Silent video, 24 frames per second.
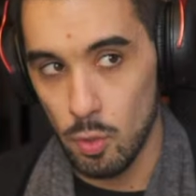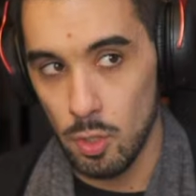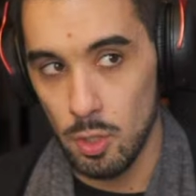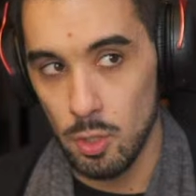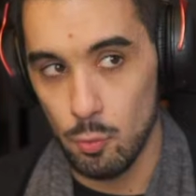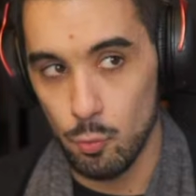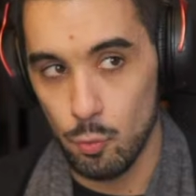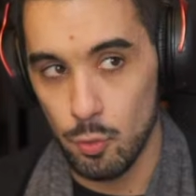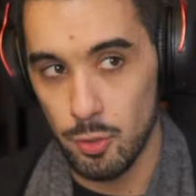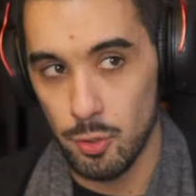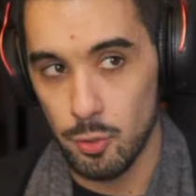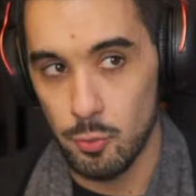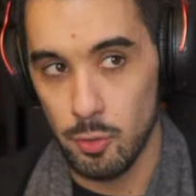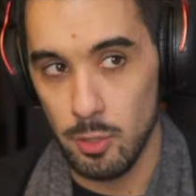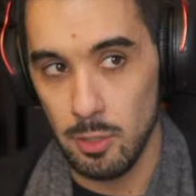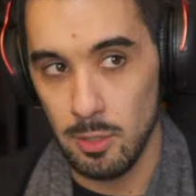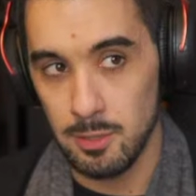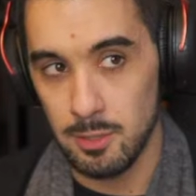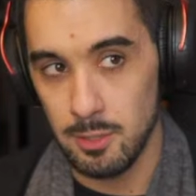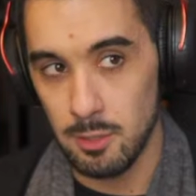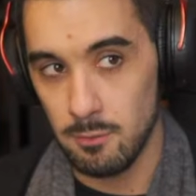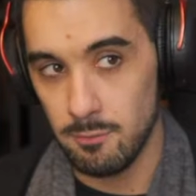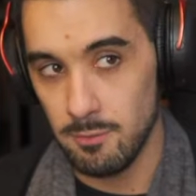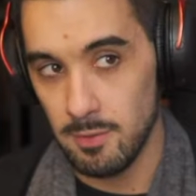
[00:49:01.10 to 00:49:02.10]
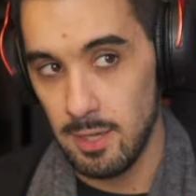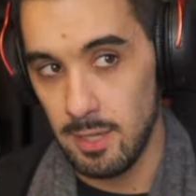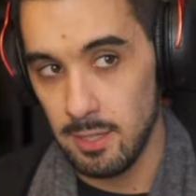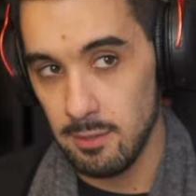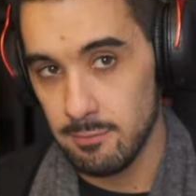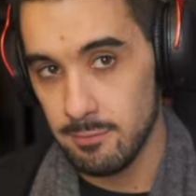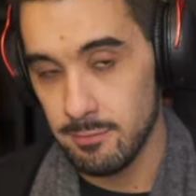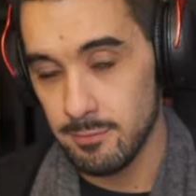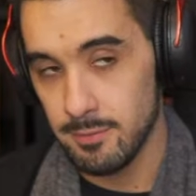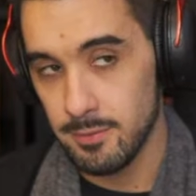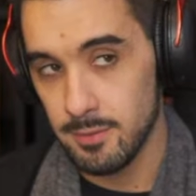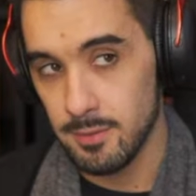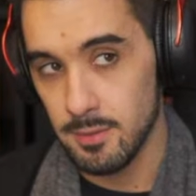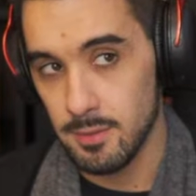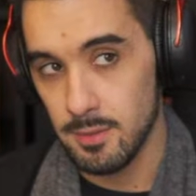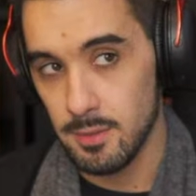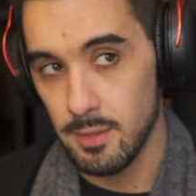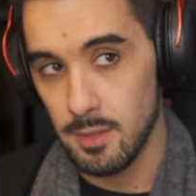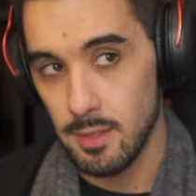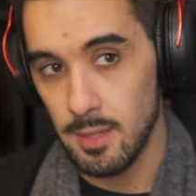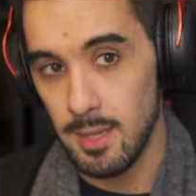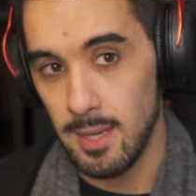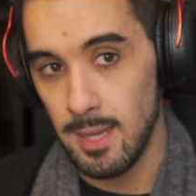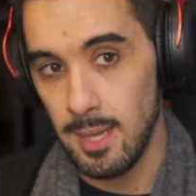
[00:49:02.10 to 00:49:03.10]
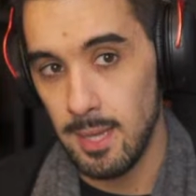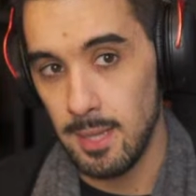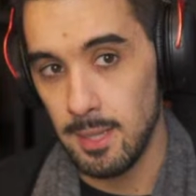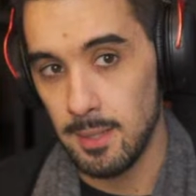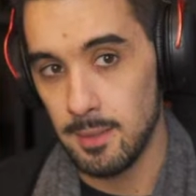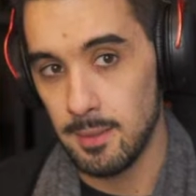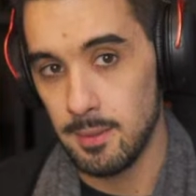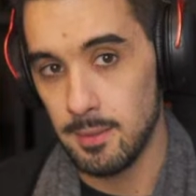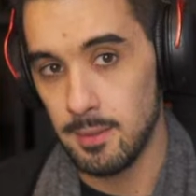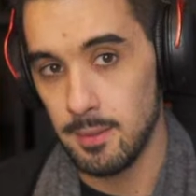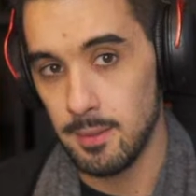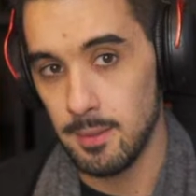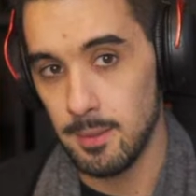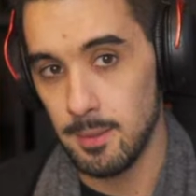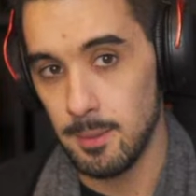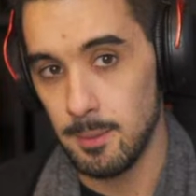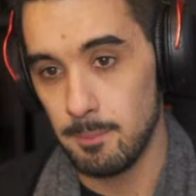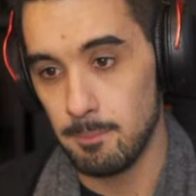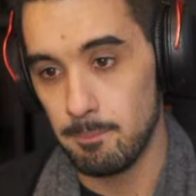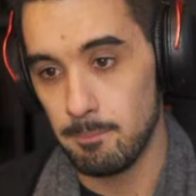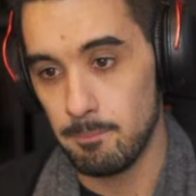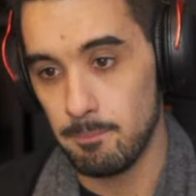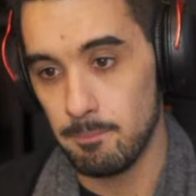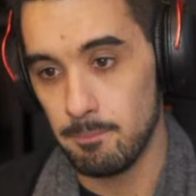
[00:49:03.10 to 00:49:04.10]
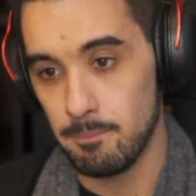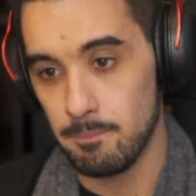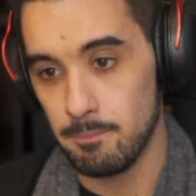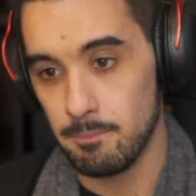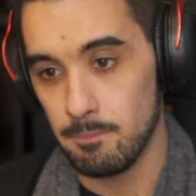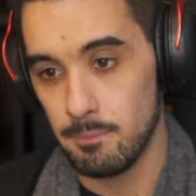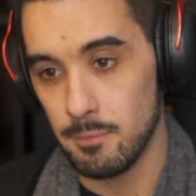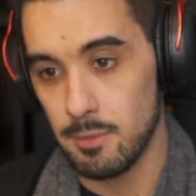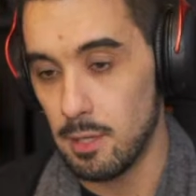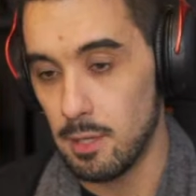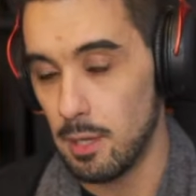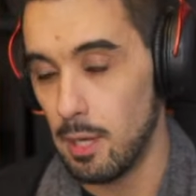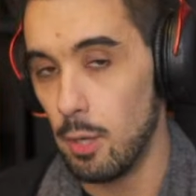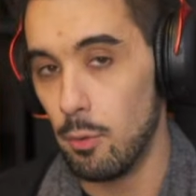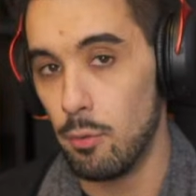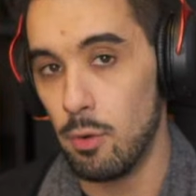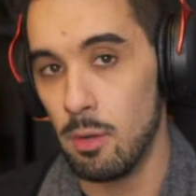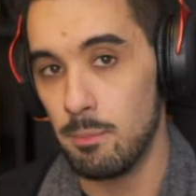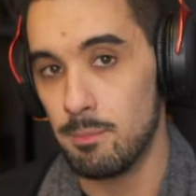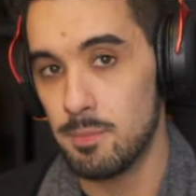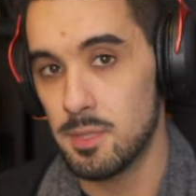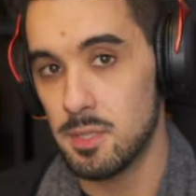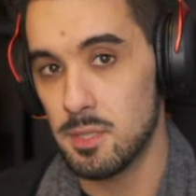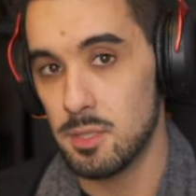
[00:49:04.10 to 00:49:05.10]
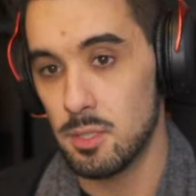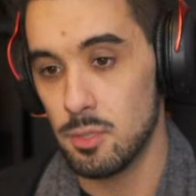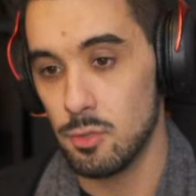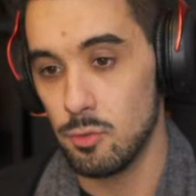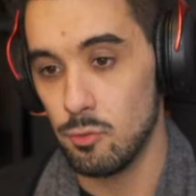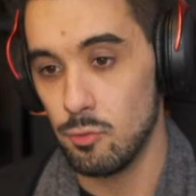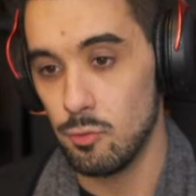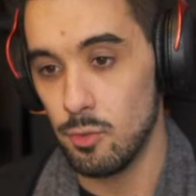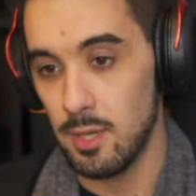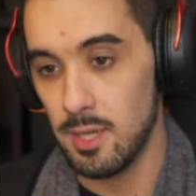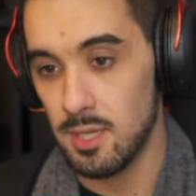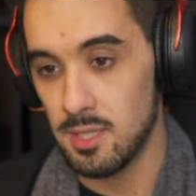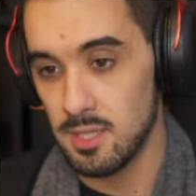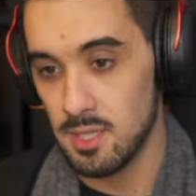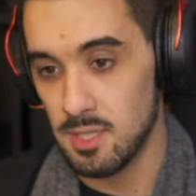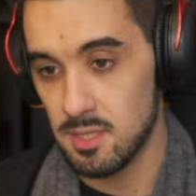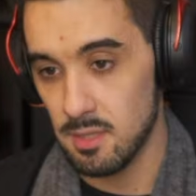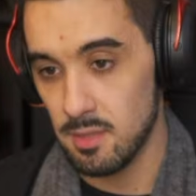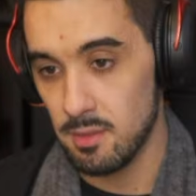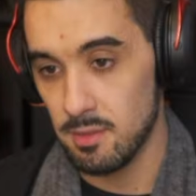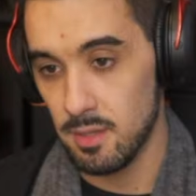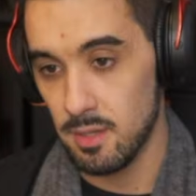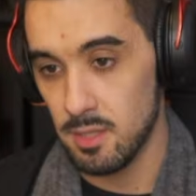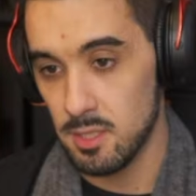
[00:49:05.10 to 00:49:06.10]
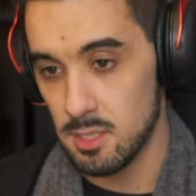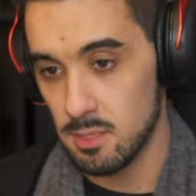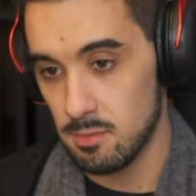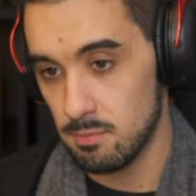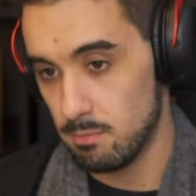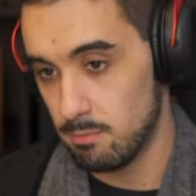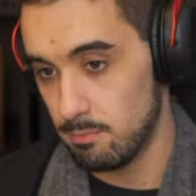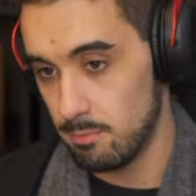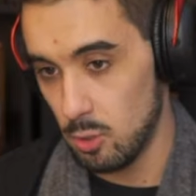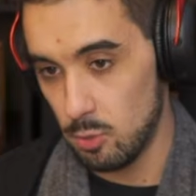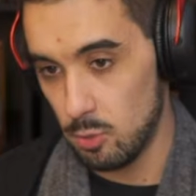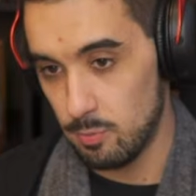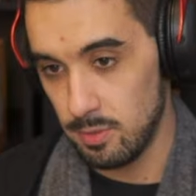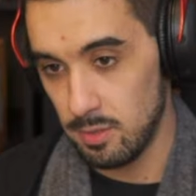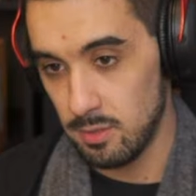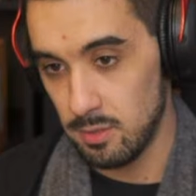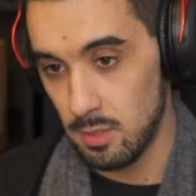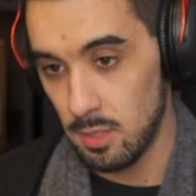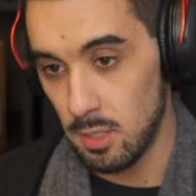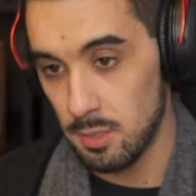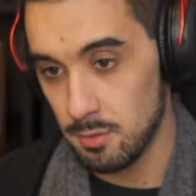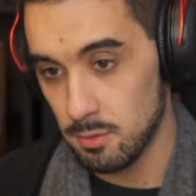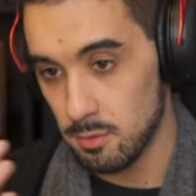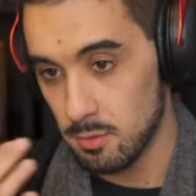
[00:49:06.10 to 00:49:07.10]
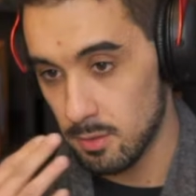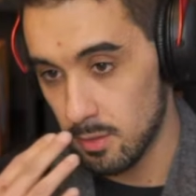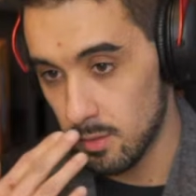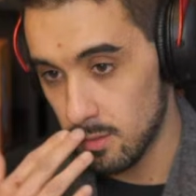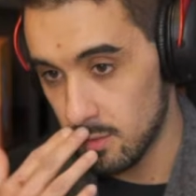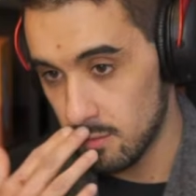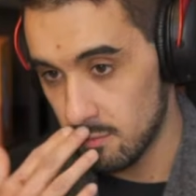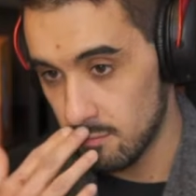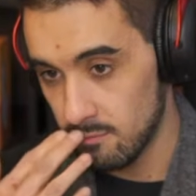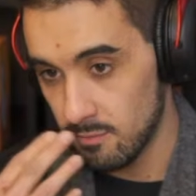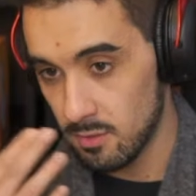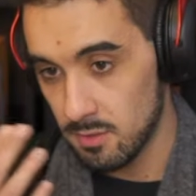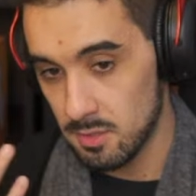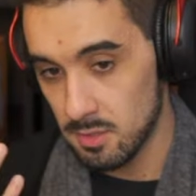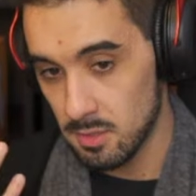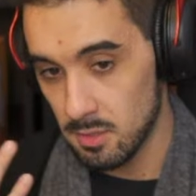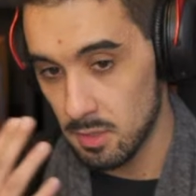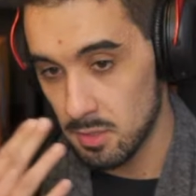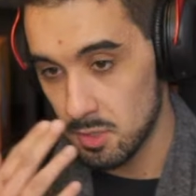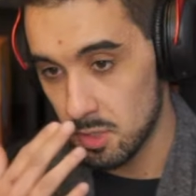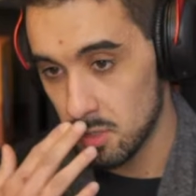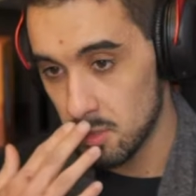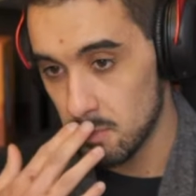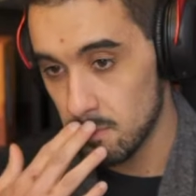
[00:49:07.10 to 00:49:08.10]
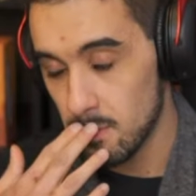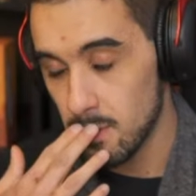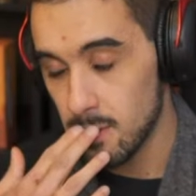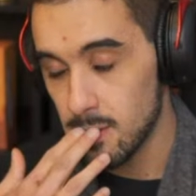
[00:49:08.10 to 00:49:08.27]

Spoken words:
were quality of life and glow-ups to existing things, blueprint, autoconnect, vertical nudging.